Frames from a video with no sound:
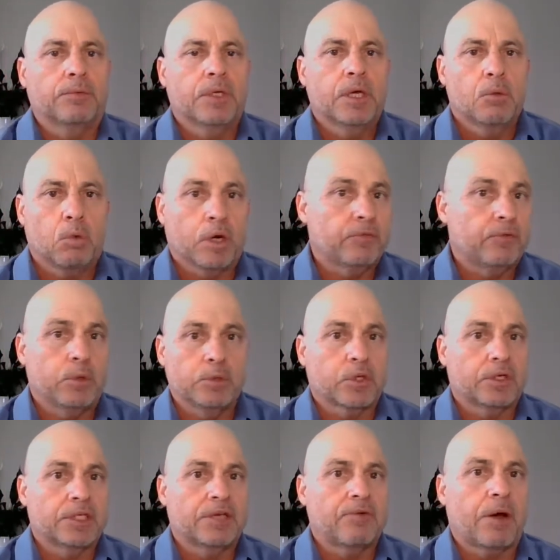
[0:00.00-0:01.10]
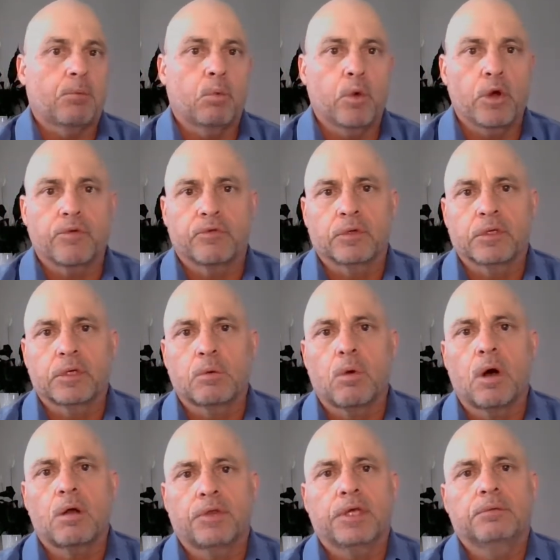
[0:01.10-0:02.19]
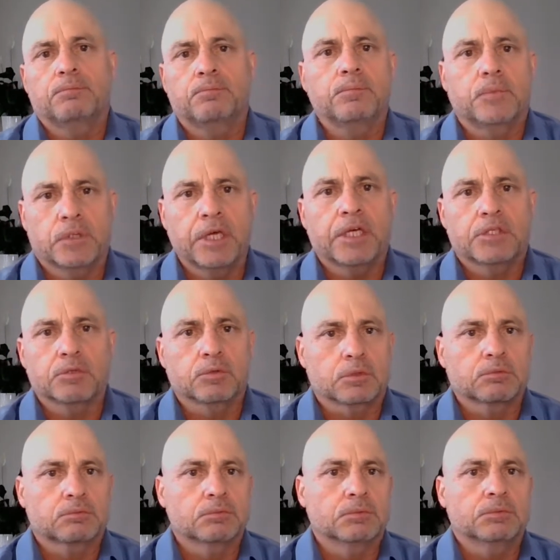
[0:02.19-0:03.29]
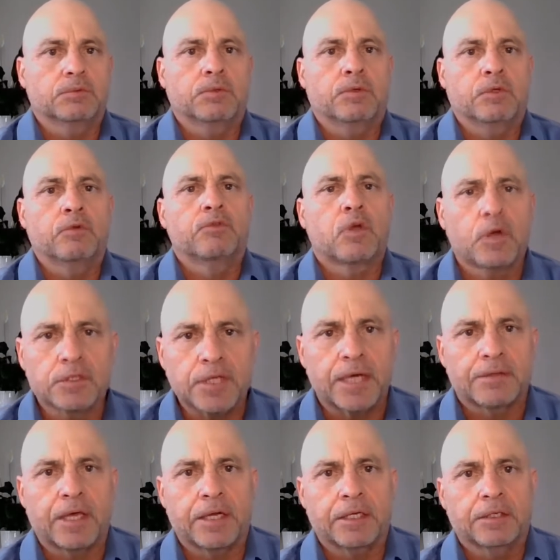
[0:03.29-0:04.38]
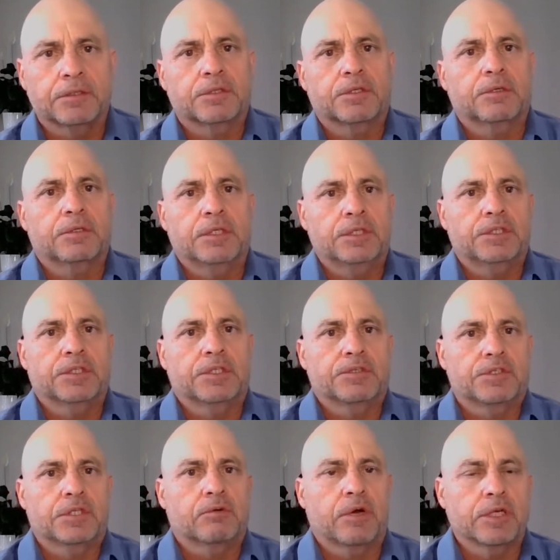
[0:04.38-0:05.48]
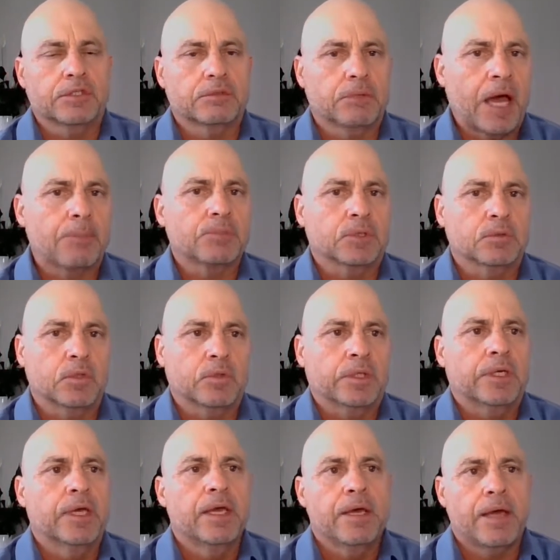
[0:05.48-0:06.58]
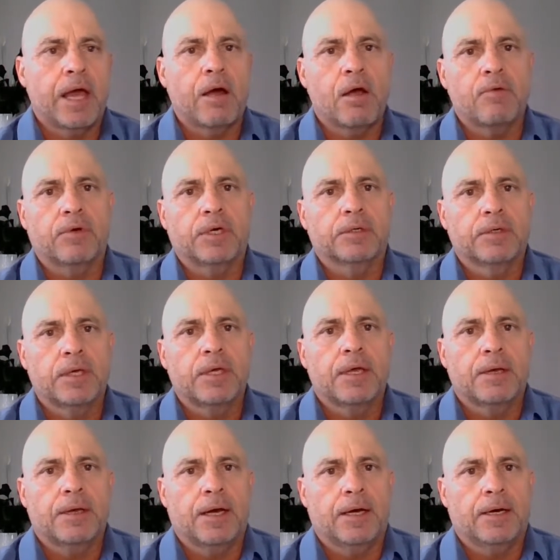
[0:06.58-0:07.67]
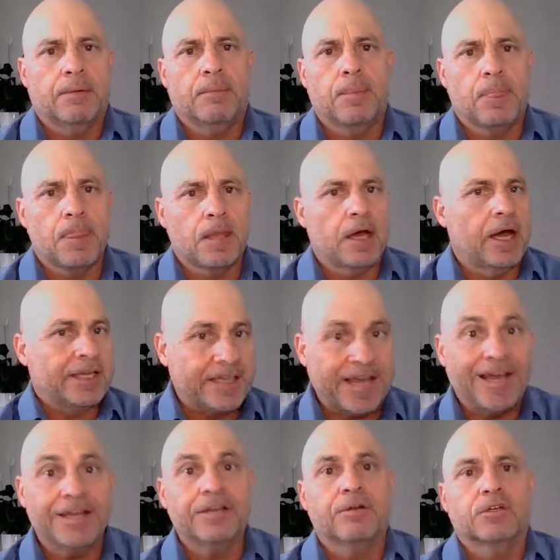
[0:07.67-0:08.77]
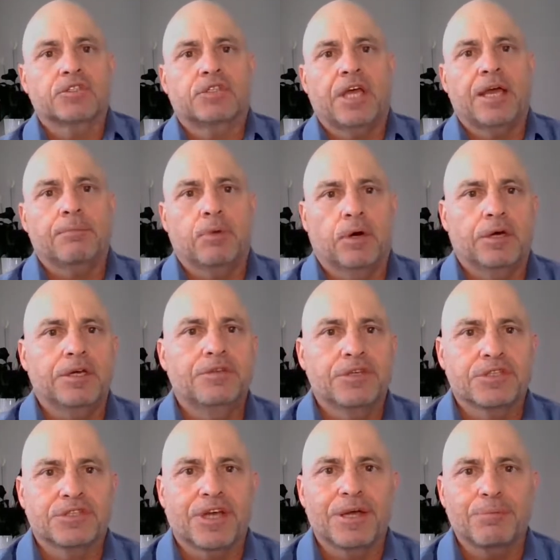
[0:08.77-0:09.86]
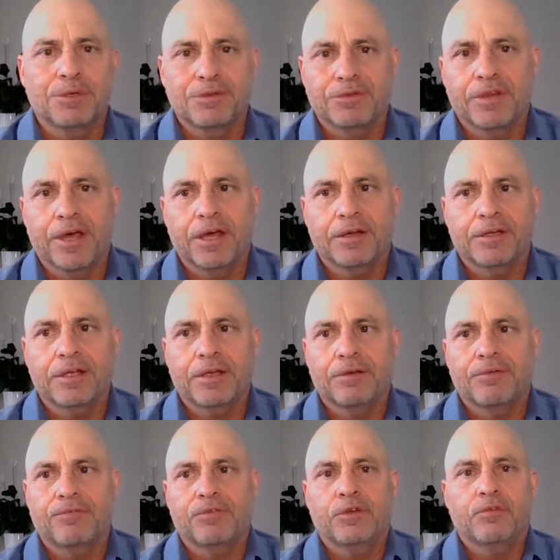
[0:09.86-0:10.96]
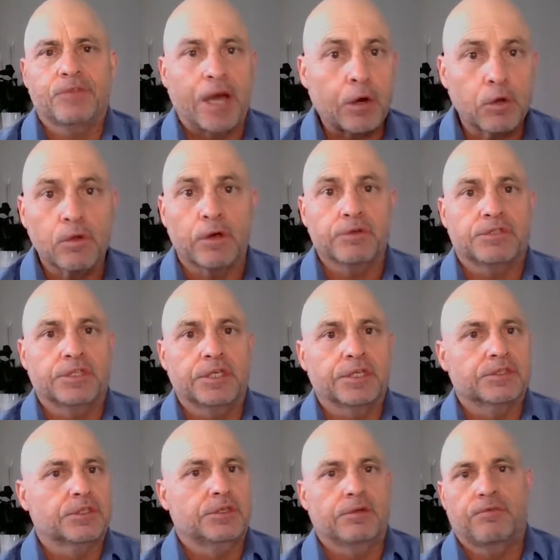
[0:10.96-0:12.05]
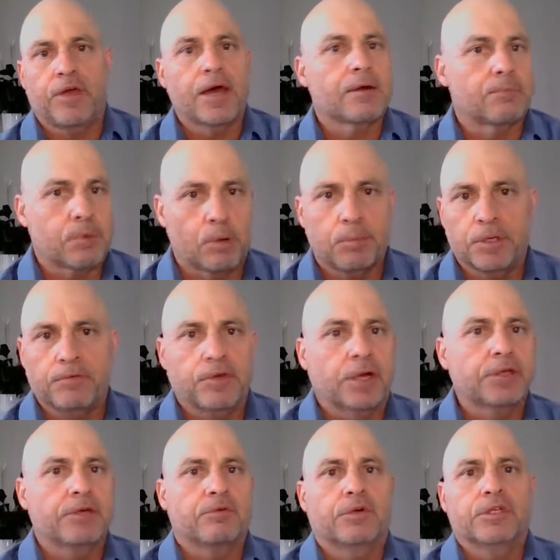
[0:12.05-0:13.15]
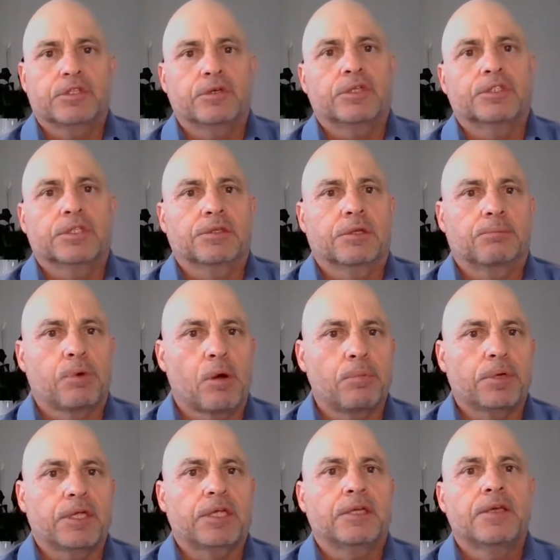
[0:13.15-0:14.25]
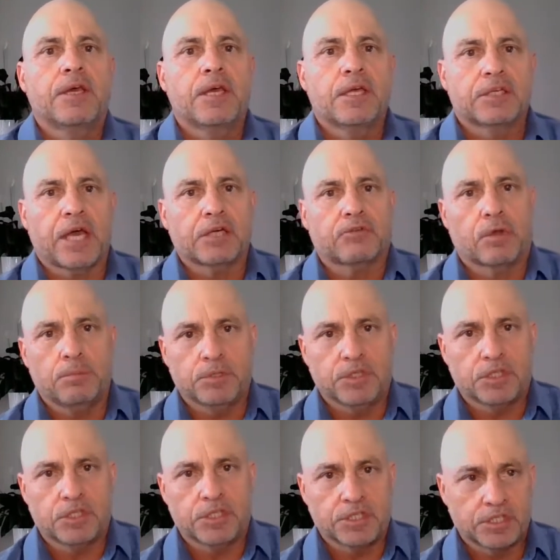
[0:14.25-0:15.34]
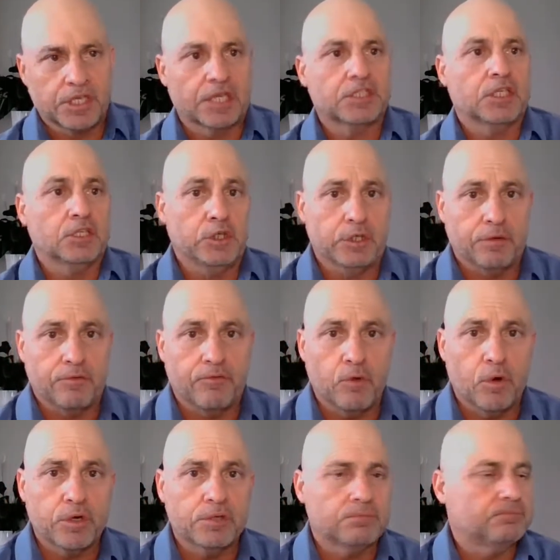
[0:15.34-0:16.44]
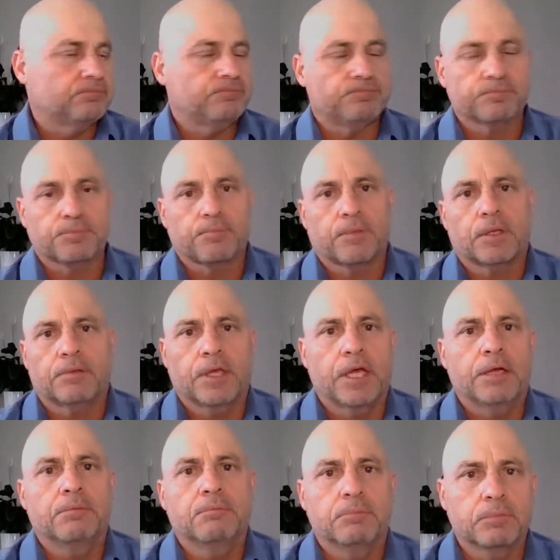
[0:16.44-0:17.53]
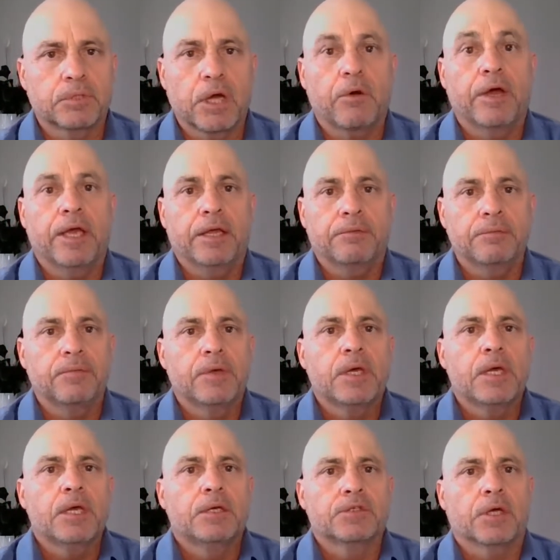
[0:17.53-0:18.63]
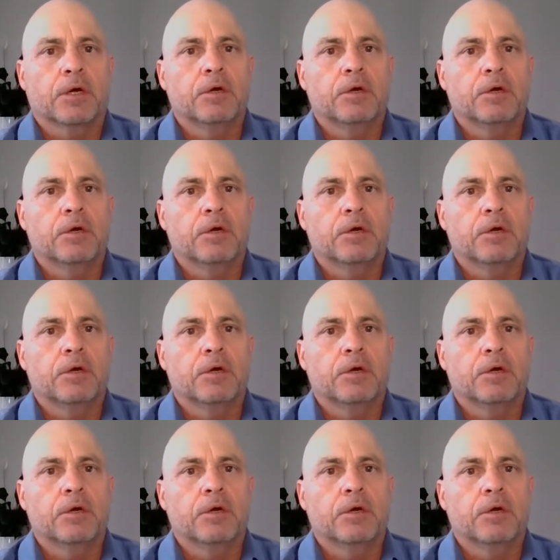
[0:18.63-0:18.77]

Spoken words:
one of you was going to give up work for a little while, then yes, look, you've got to take that into consideration, absolutely. However, again, I stand by the statement that if you've done all those things and you've found a property, you've done your research, and the property cash flow position is such that you can afford it, then go ahead. So